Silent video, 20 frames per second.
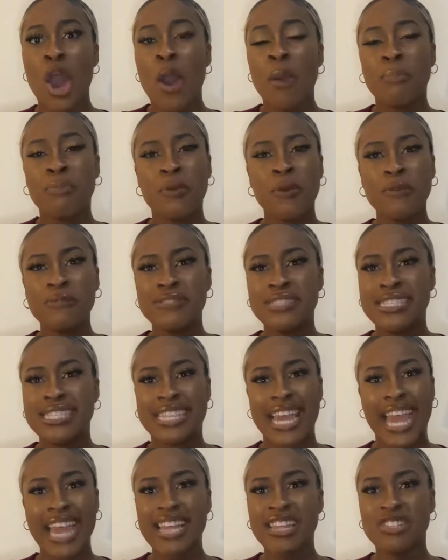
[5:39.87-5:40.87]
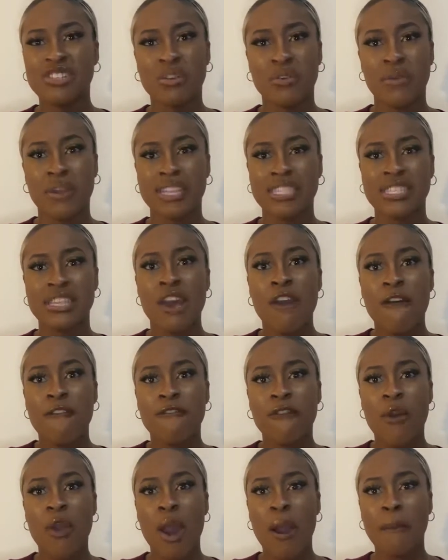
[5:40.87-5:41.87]
proves dangerous
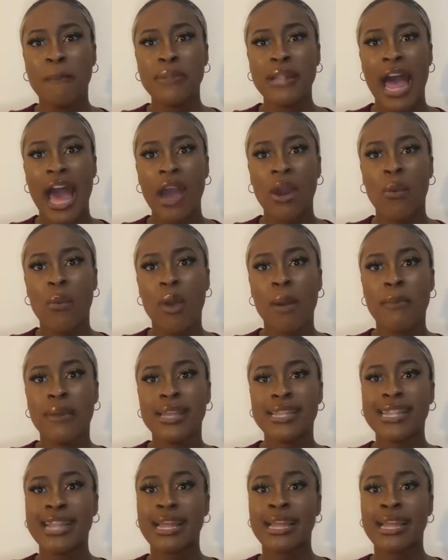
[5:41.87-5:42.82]
for a Black woman.